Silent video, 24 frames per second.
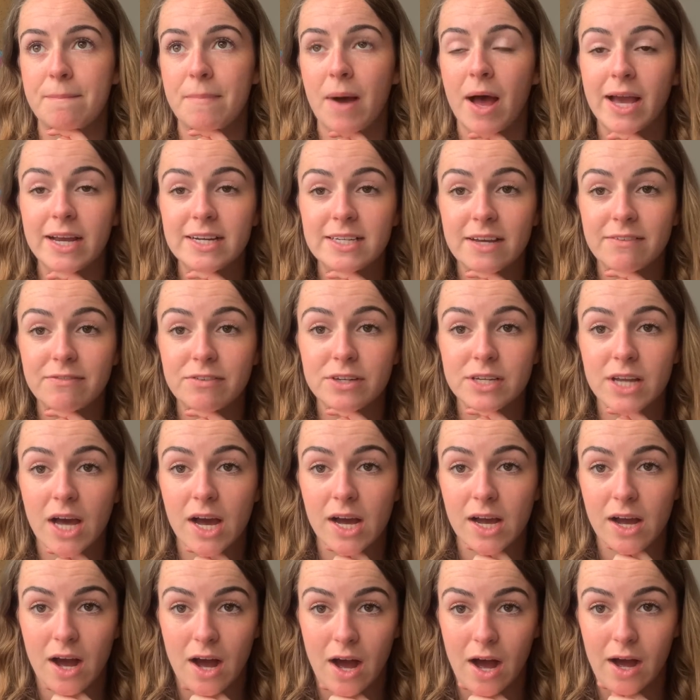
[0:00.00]

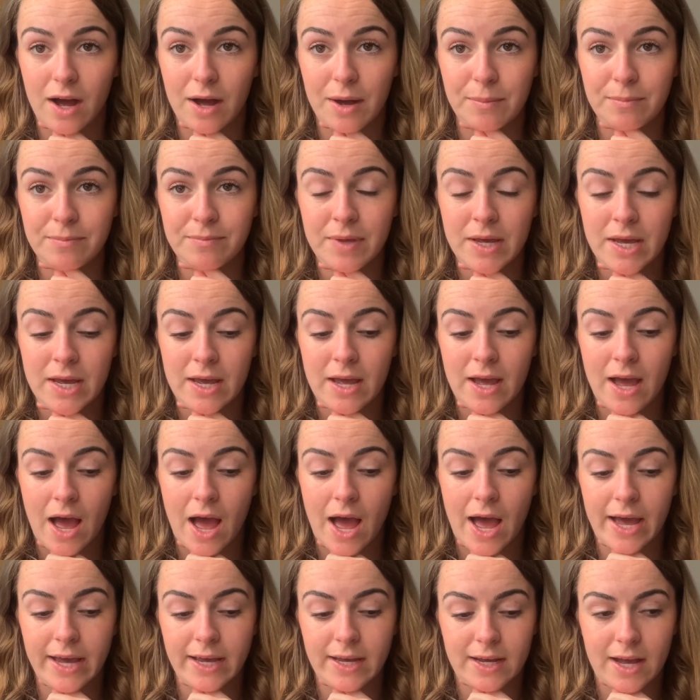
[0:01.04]
myTEFL.com.
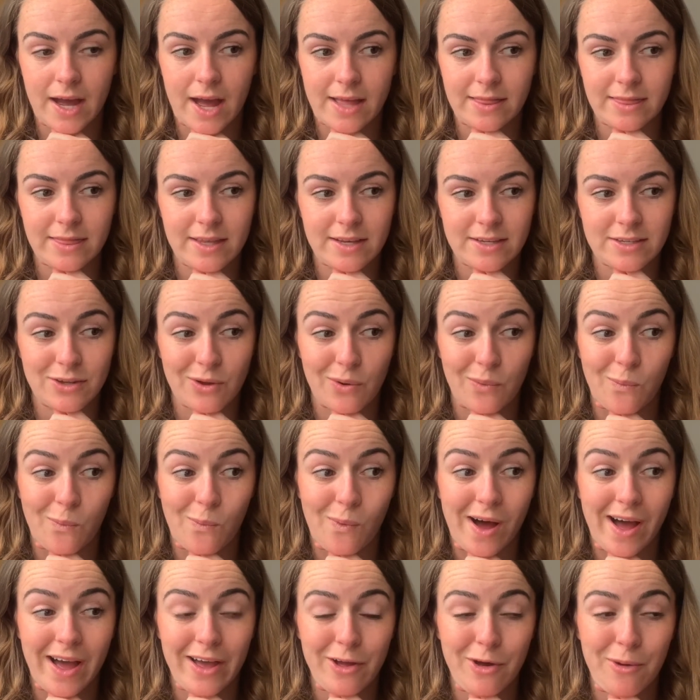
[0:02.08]
I got this a
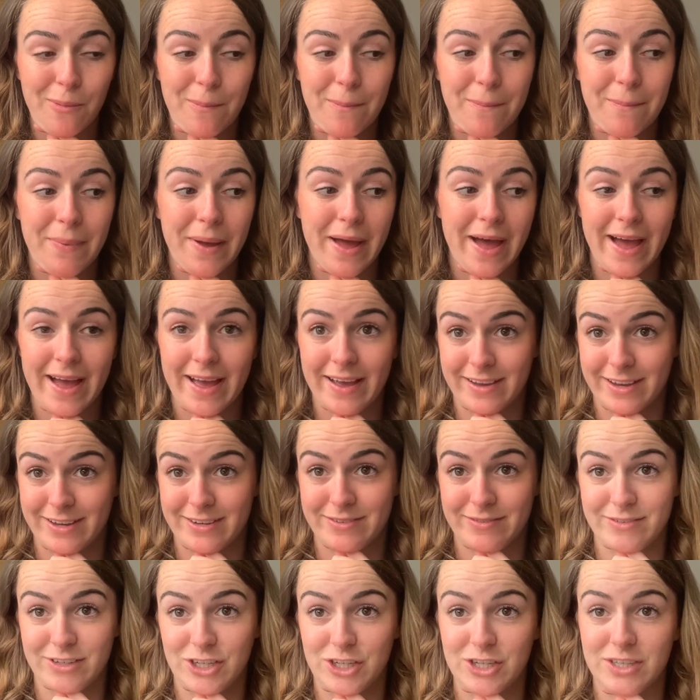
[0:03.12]
while back,
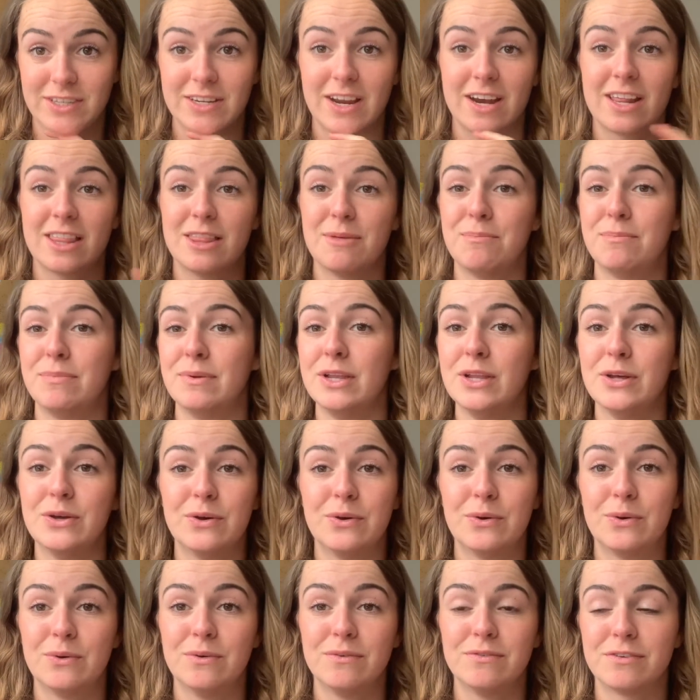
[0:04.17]
just out of the
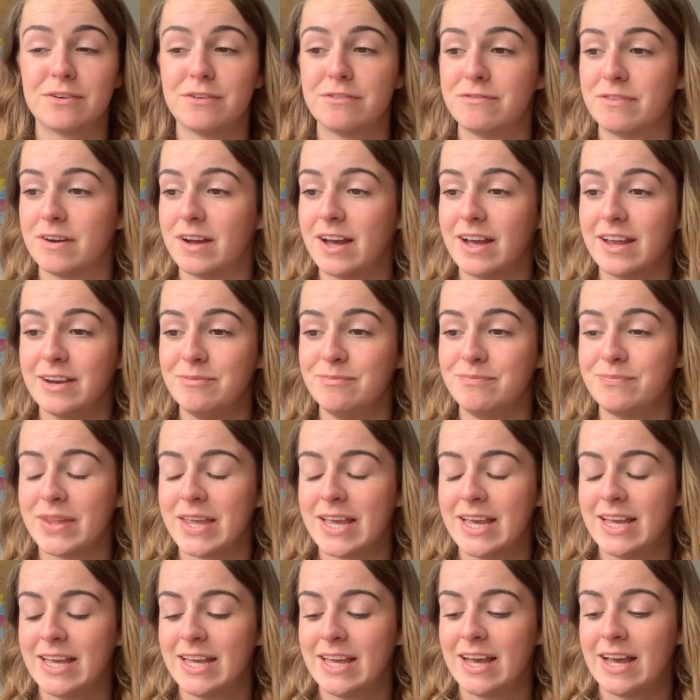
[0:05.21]
blue for fun,
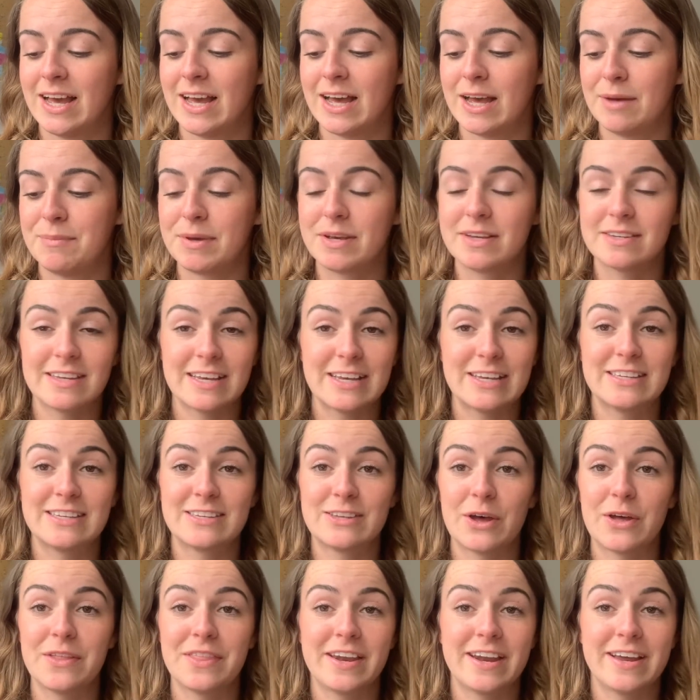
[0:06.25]
because I
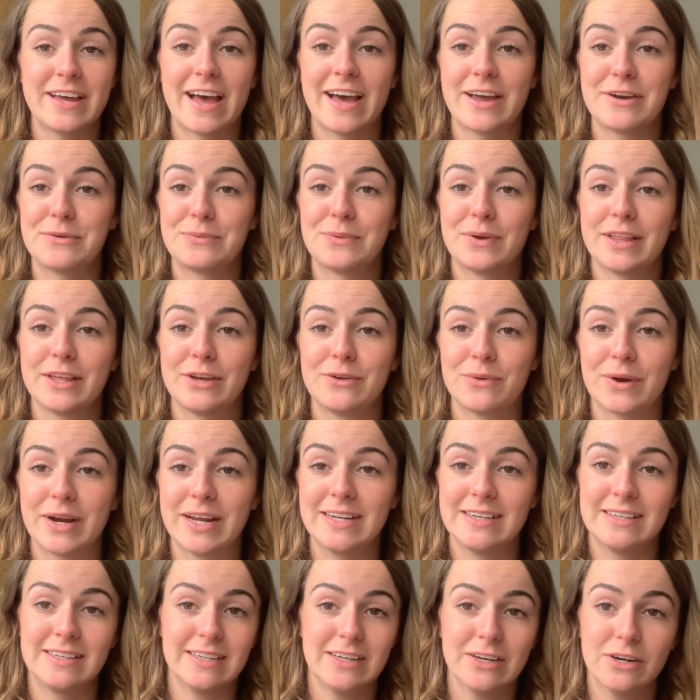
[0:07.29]
saw that it had a really
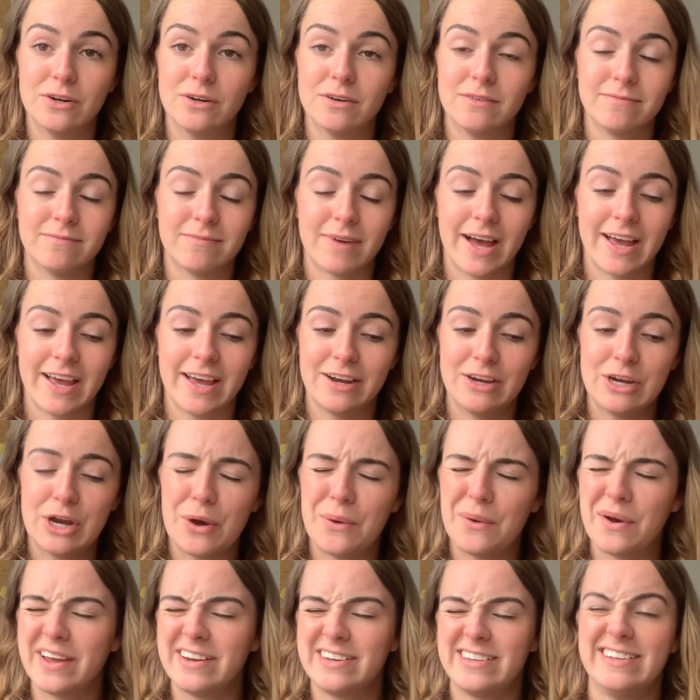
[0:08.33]
great deal. I had
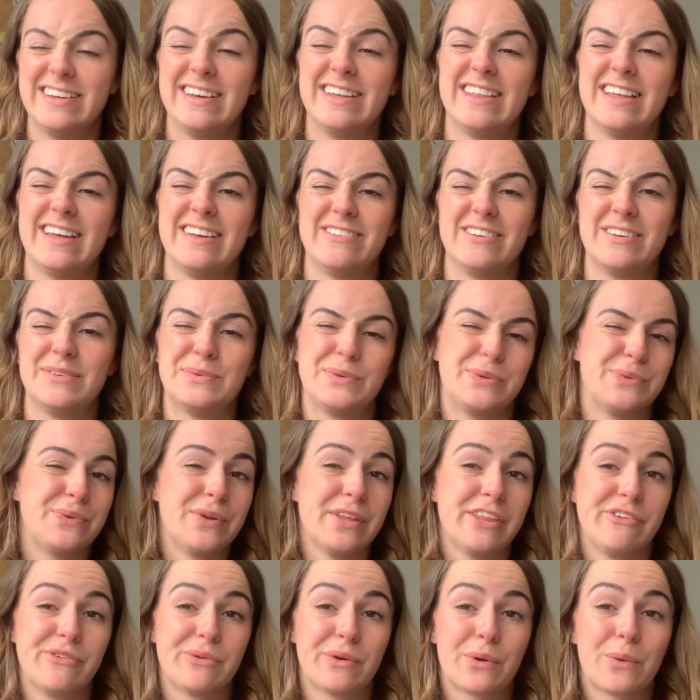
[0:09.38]
no idea that it was
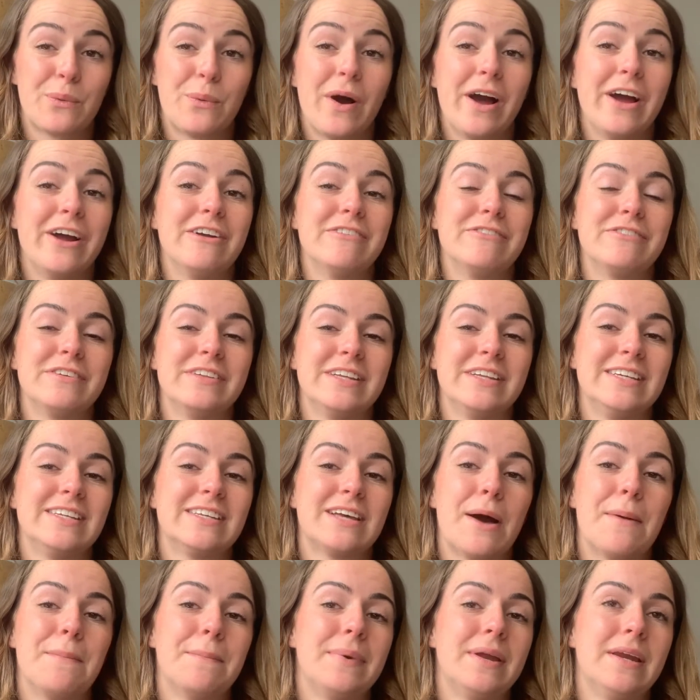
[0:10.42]
really required for these
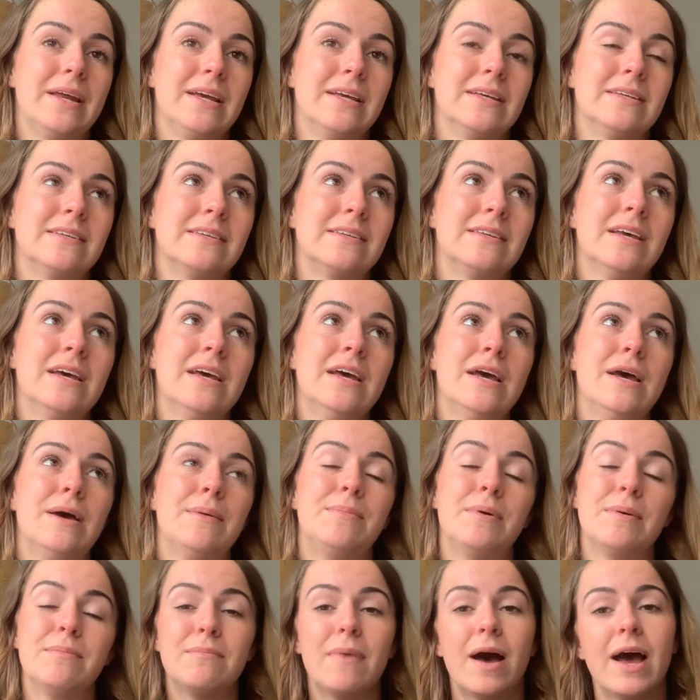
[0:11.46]
companies,
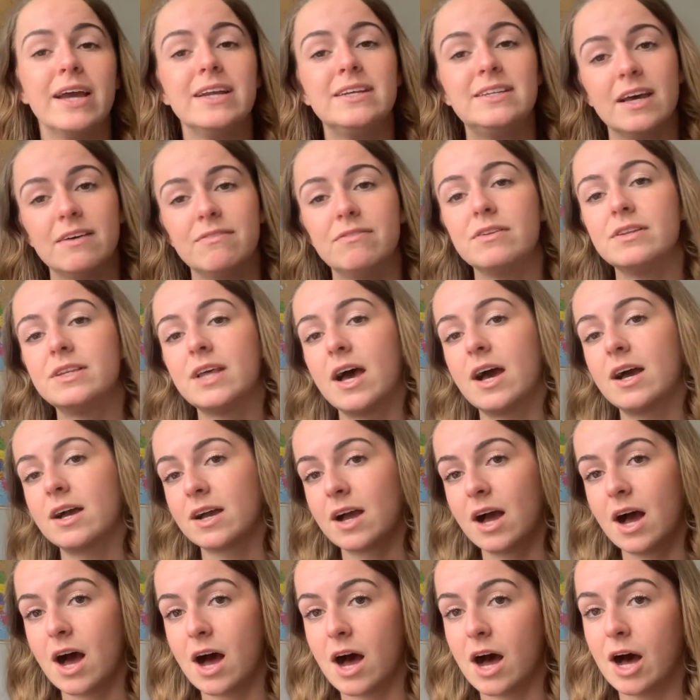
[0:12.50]
but
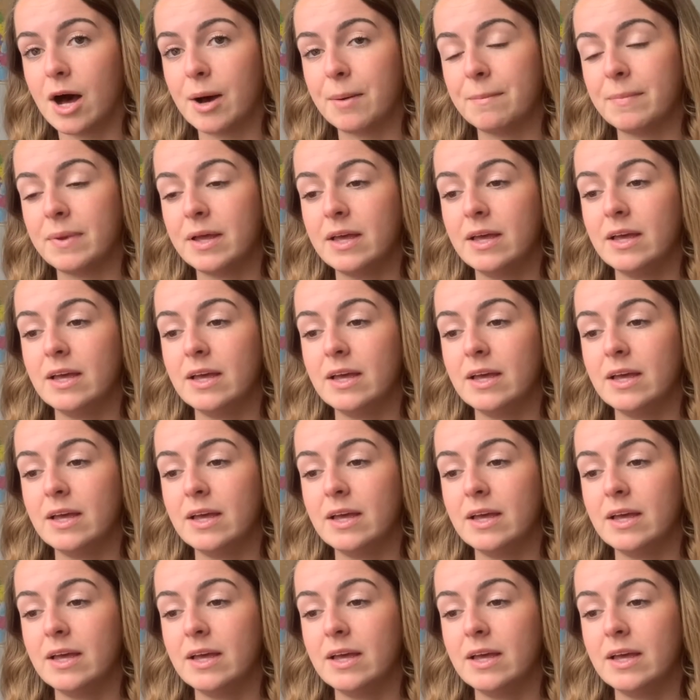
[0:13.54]
myTEFL.com